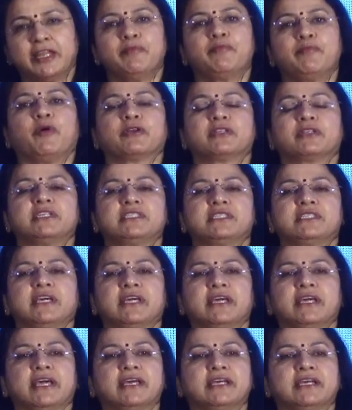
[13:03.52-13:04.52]
important
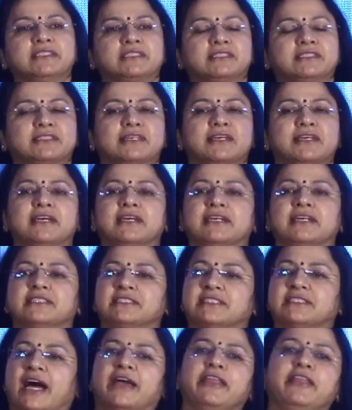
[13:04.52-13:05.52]
thing is
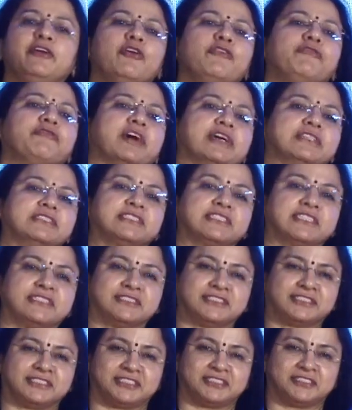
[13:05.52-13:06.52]
signing of
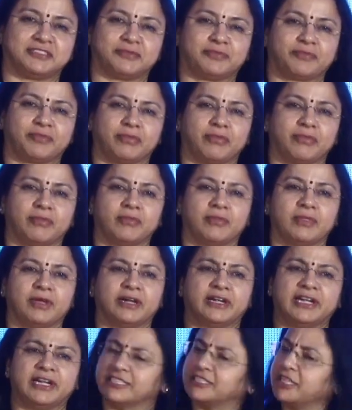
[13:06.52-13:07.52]
consents.
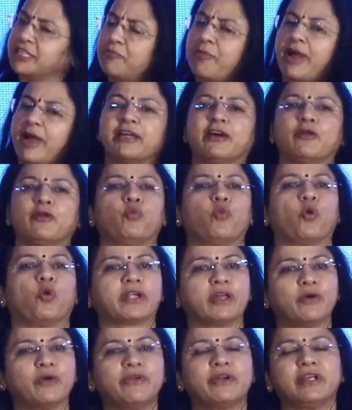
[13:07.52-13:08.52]
Doesn't matter
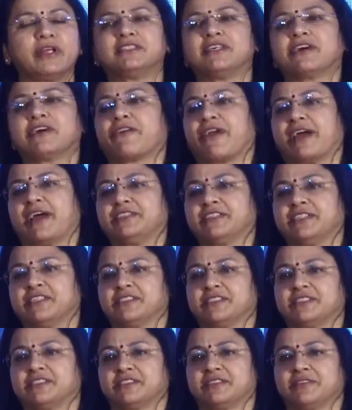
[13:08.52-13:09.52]
whatever is the
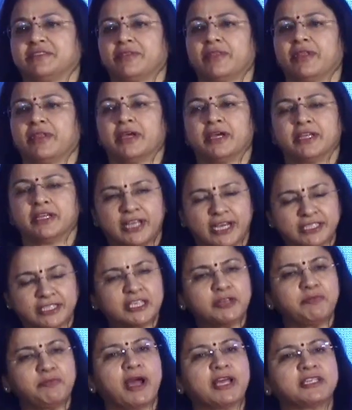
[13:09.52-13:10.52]
crisis,
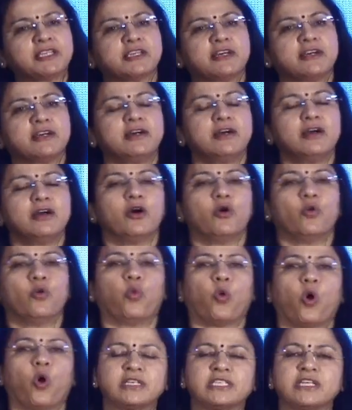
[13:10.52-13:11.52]
doesn't matter
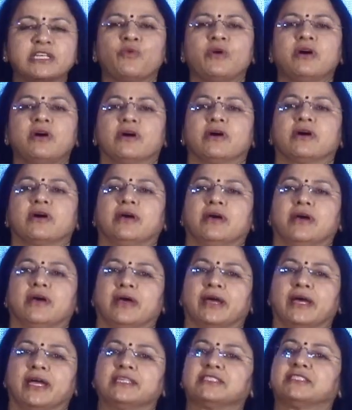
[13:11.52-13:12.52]
whatever
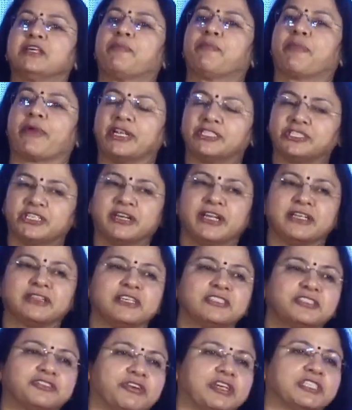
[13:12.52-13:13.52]
is the pressure and the
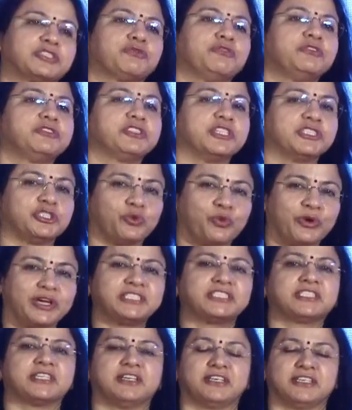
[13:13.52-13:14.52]
stressful
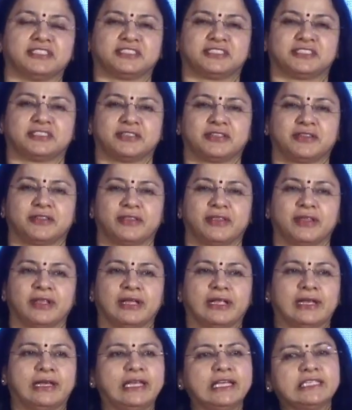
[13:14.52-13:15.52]
situation is.
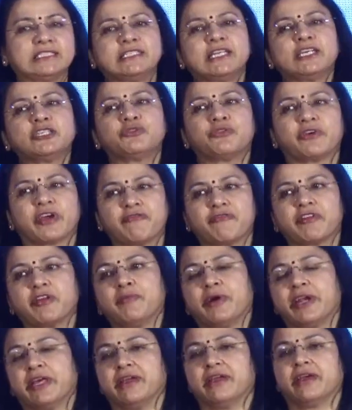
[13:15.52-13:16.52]
Listening to
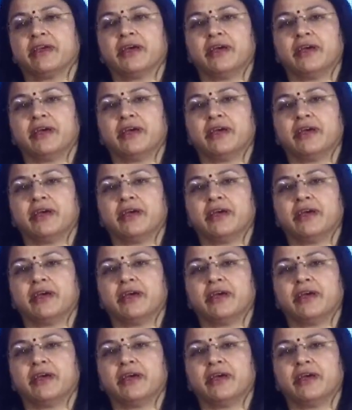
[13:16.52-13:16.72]
everybody.